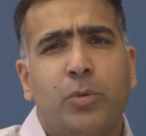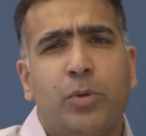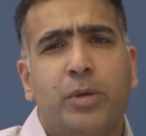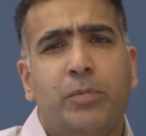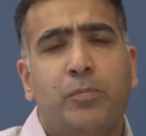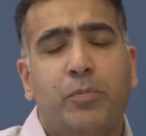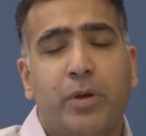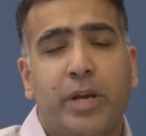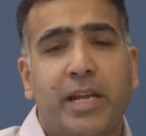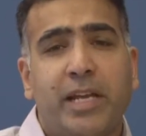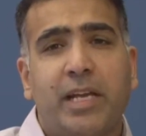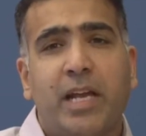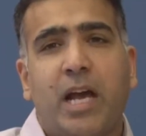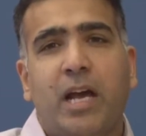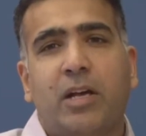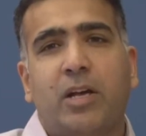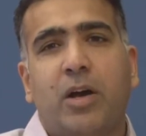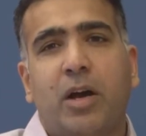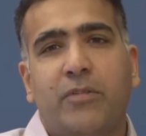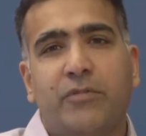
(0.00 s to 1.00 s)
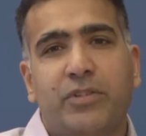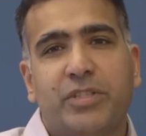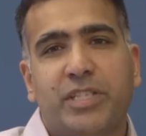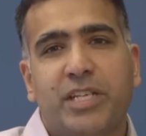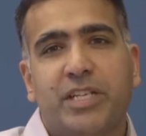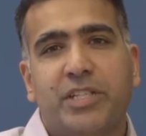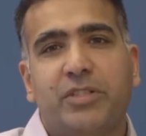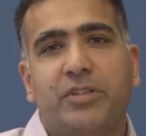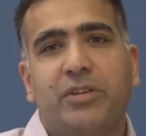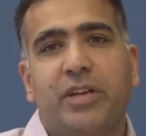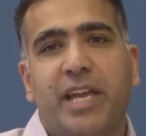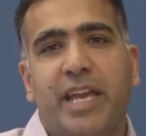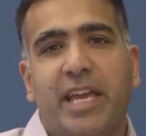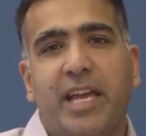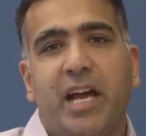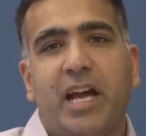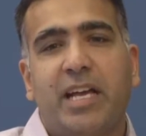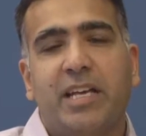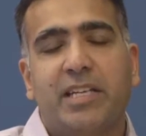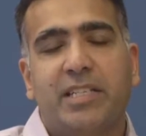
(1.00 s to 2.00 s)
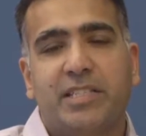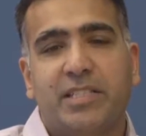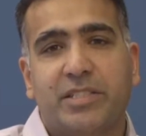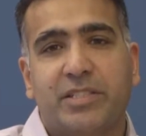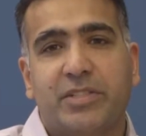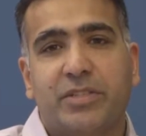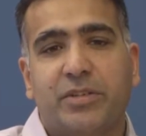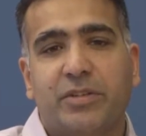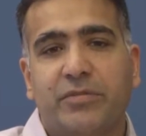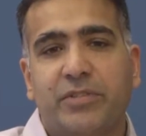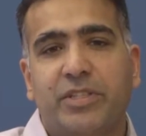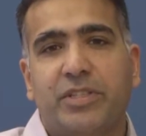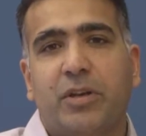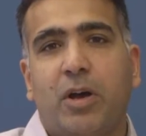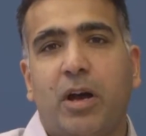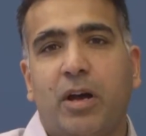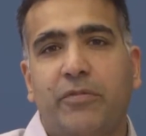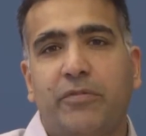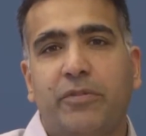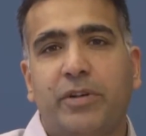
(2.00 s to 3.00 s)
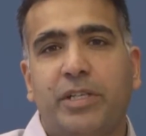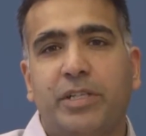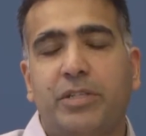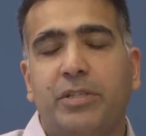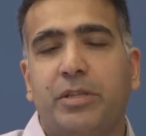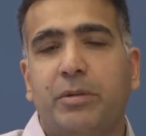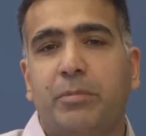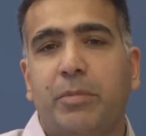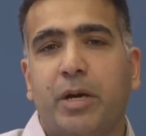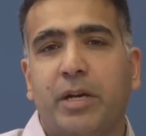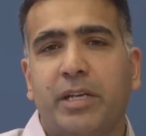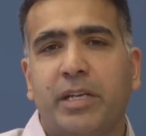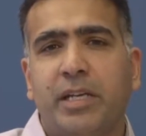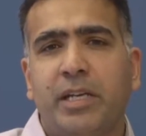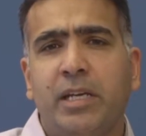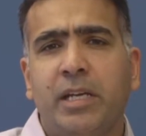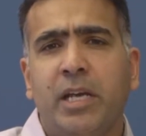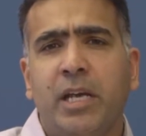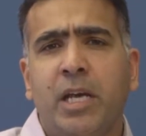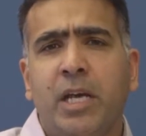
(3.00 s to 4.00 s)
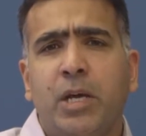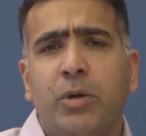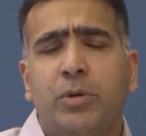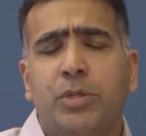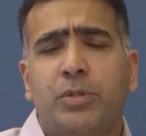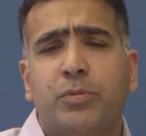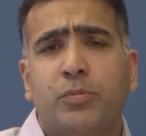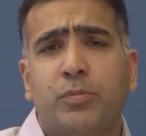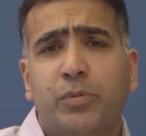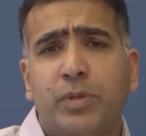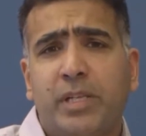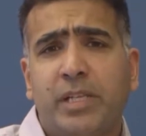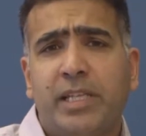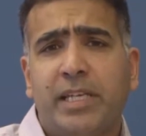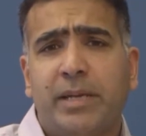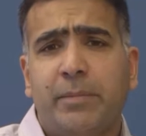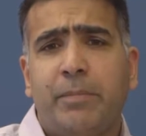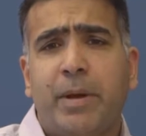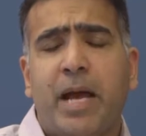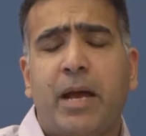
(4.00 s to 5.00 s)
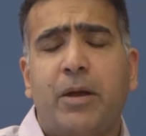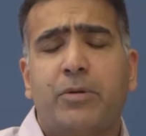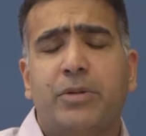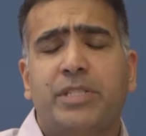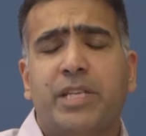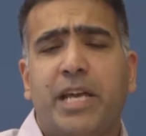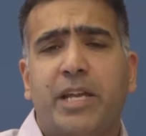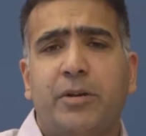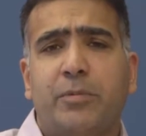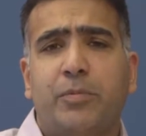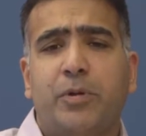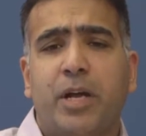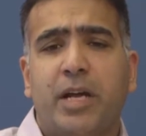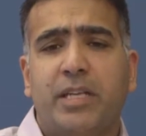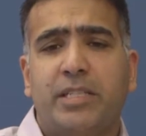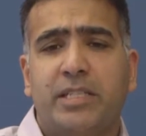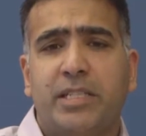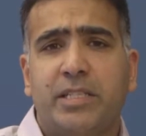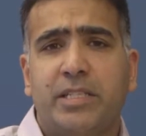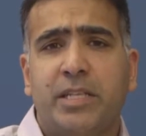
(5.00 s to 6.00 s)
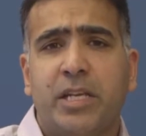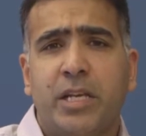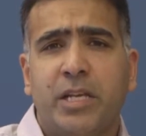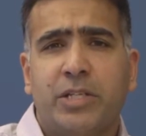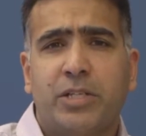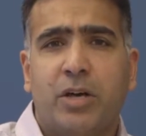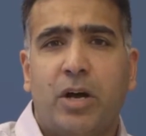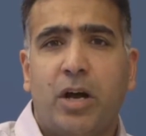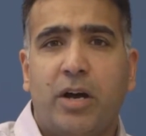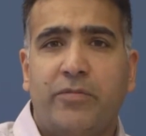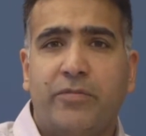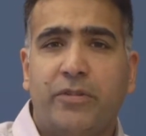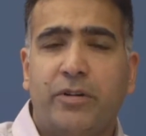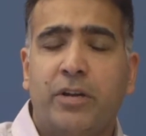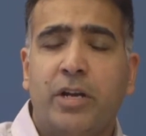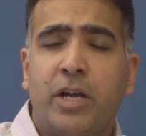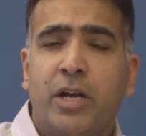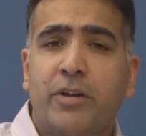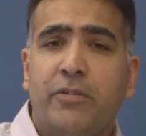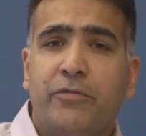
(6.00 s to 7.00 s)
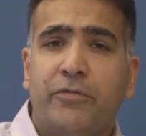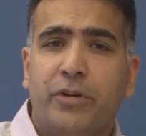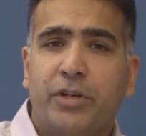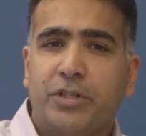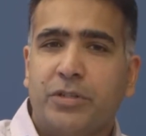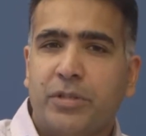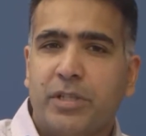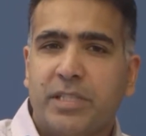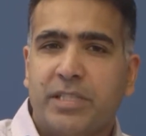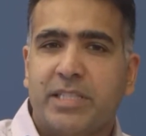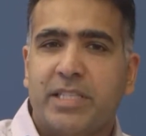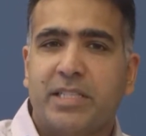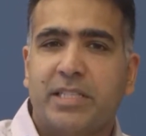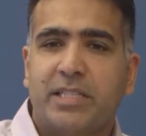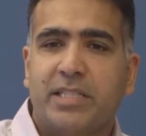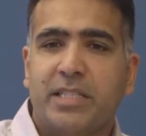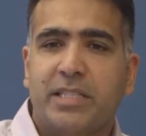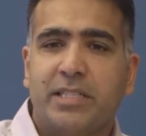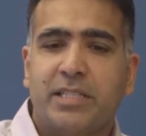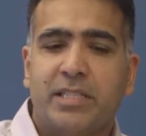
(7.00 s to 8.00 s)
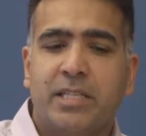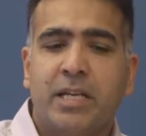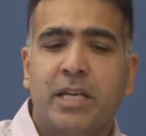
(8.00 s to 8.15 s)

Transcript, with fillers: We bring a conversational AI as a service offering to the market, which really empowers enterprises to offer virtual assistants,